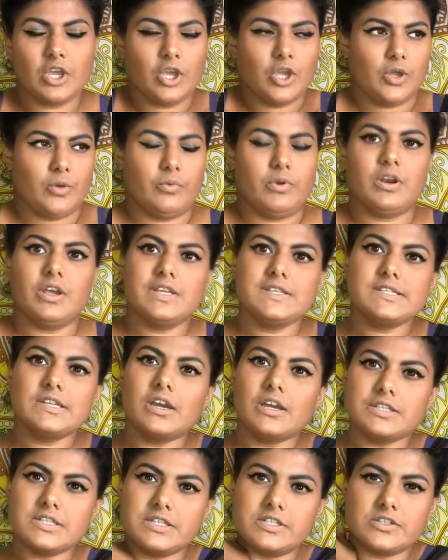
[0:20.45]
When I
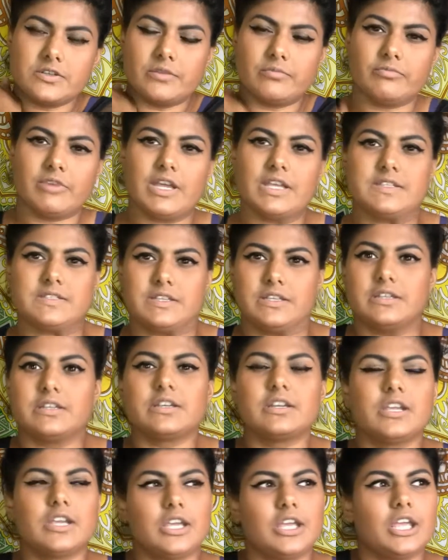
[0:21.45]
started doing resin,
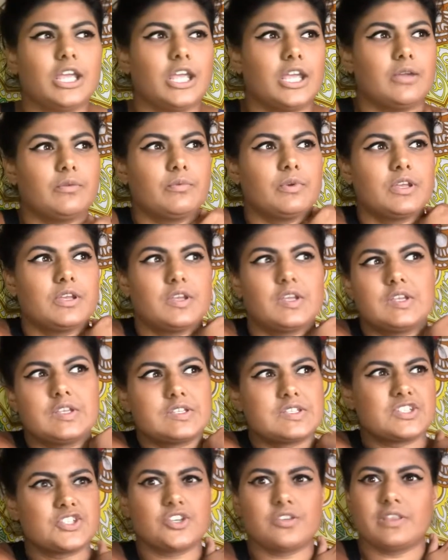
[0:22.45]
it was
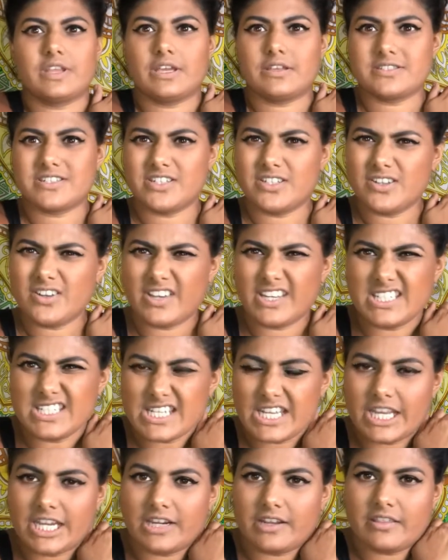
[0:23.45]

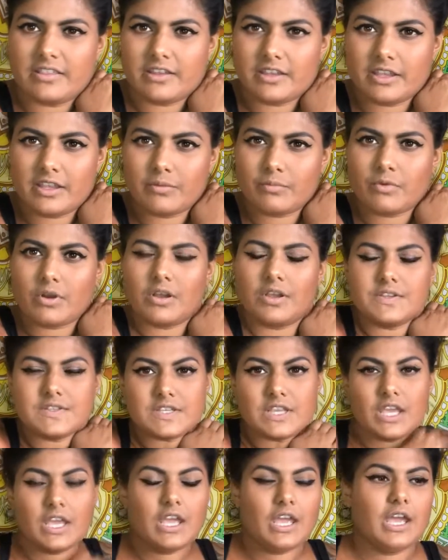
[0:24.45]
2019, I think it was,
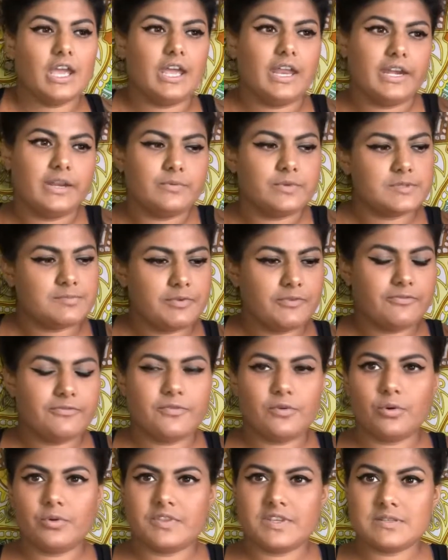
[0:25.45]
and it was
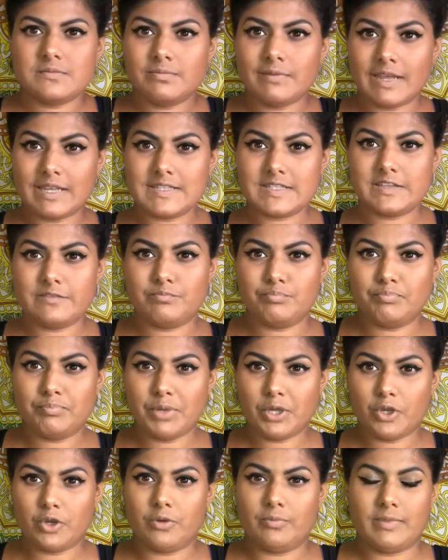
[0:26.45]
before this massive
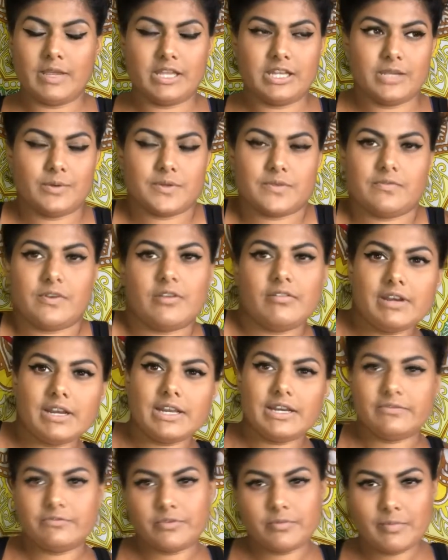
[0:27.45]
boom, and there was very little
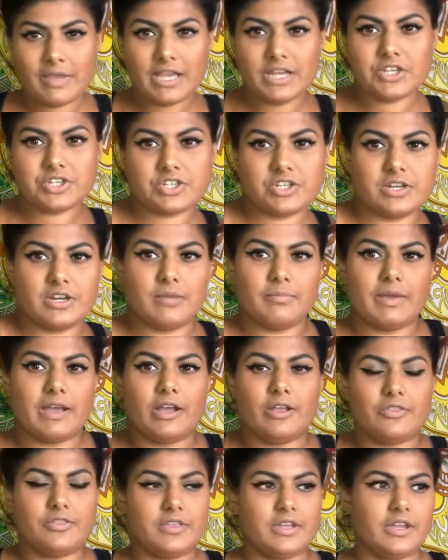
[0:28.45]
information
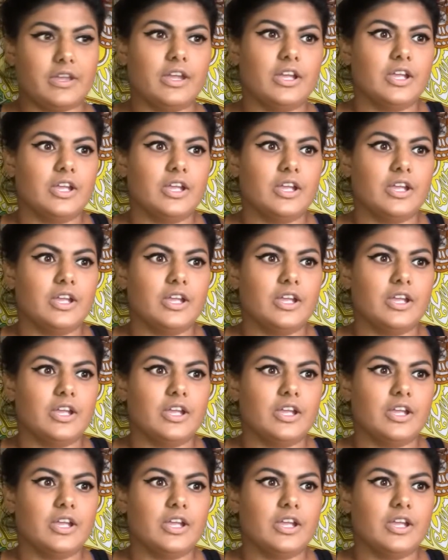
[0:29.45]
about the